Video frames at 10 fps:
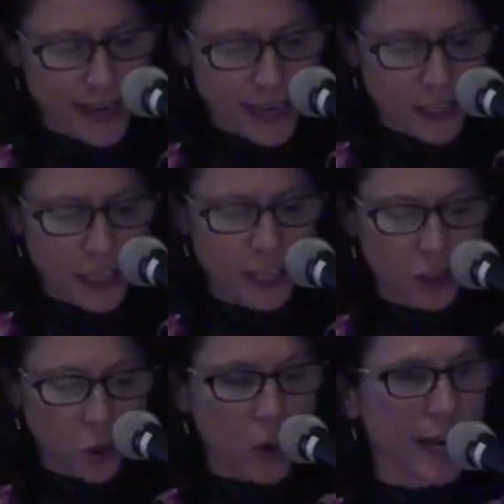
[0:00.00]
She
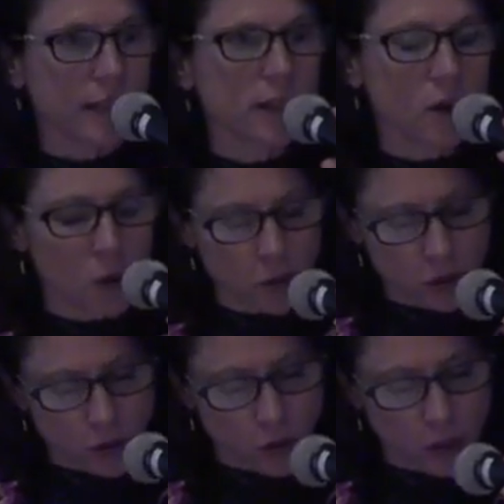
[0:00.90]
joined the law
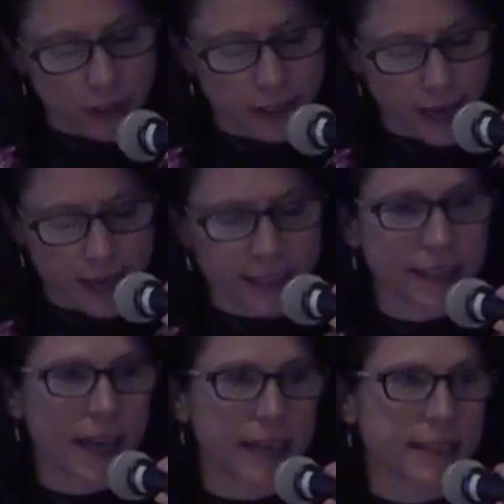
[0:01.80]
school in
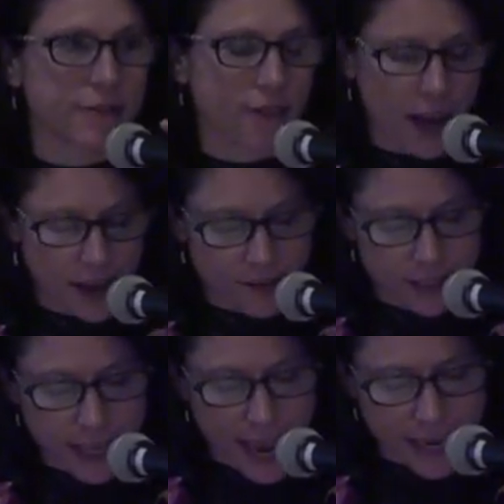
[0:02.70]
1995
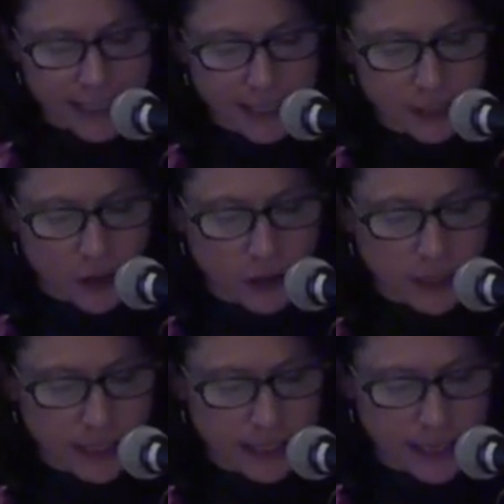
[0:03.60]
as acting
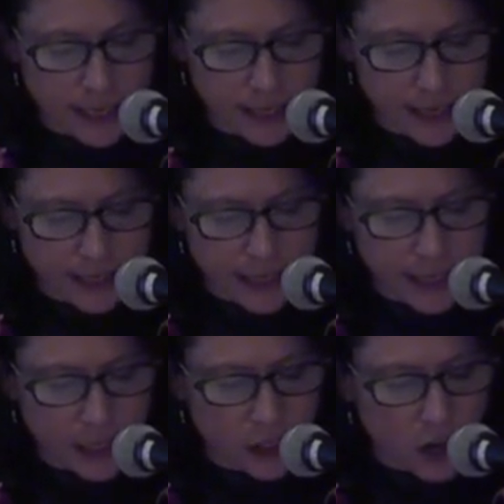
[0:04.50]
associate dean and
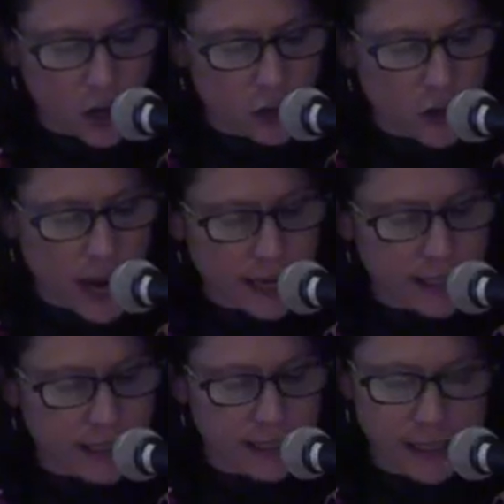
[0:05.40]
teaches
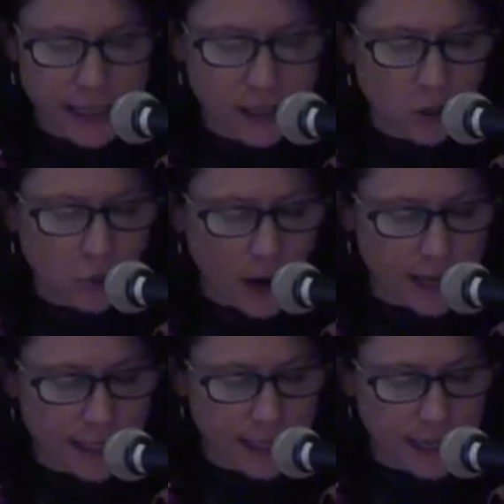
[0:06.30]
contracts, legal
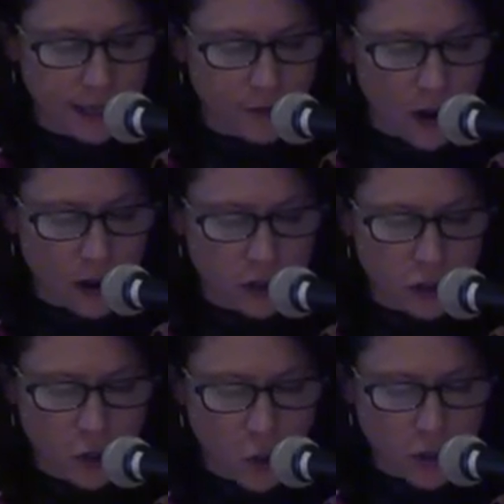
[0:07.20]
writing, and
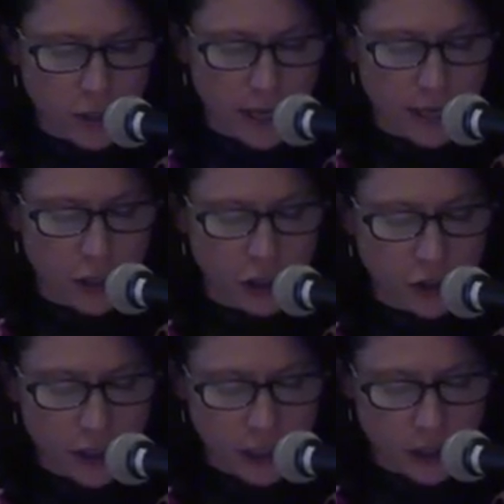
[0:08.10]
advanced torts and
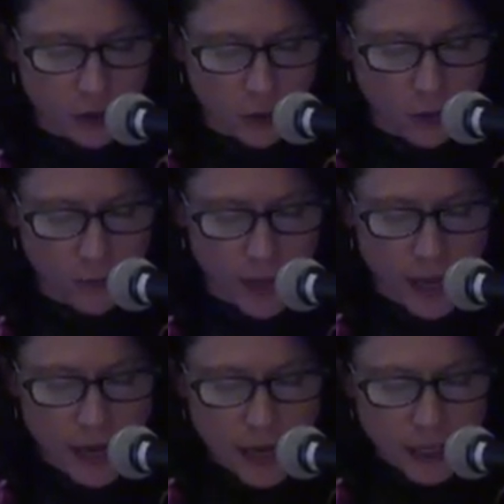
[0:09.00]
insurance law.
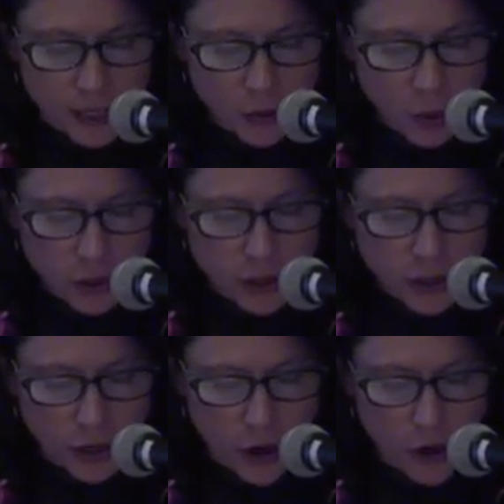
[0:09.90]
She's also
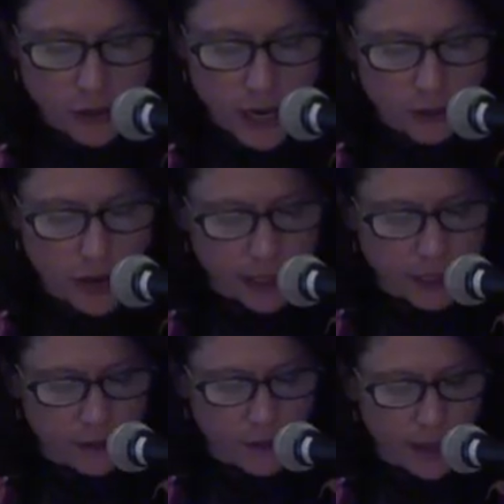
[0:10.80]
the
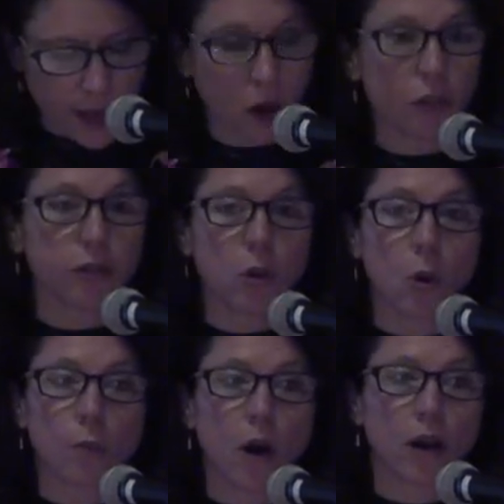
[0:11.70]
co-director for the Health
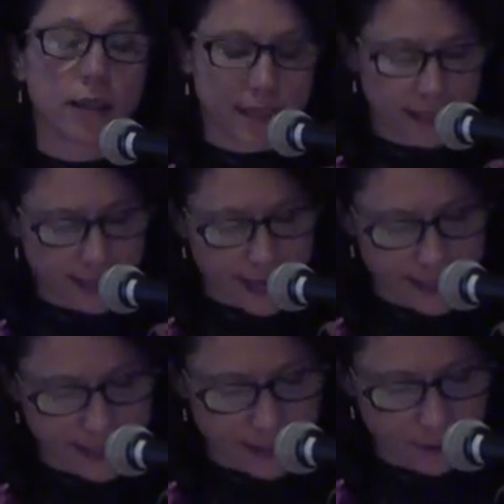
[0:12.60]
Law Policy
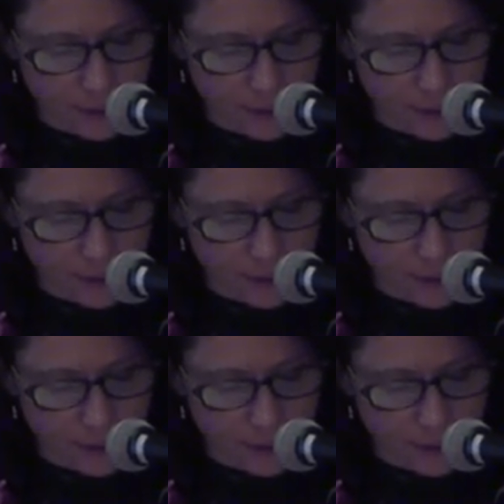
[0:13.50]
Center.